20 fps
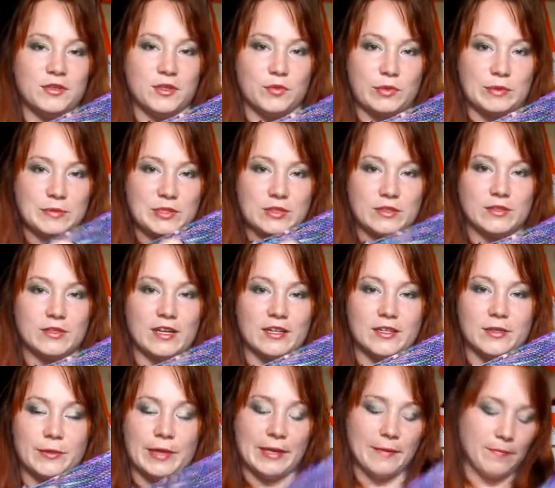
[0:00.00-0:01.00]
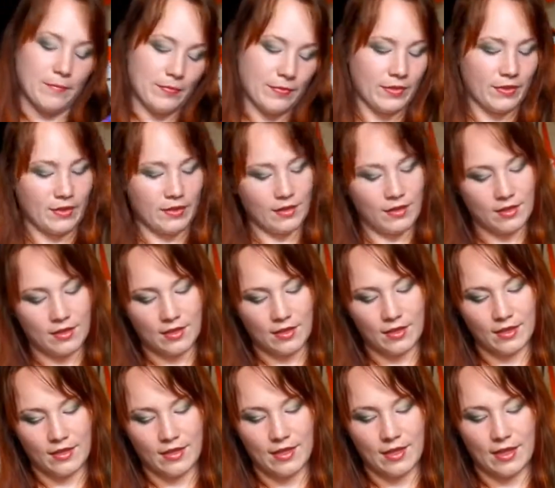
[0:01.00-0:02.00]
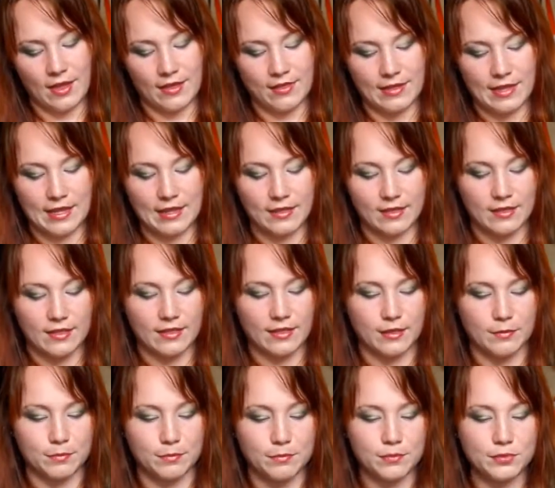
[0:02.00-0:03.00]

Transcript: in their whimsical colorway, and then the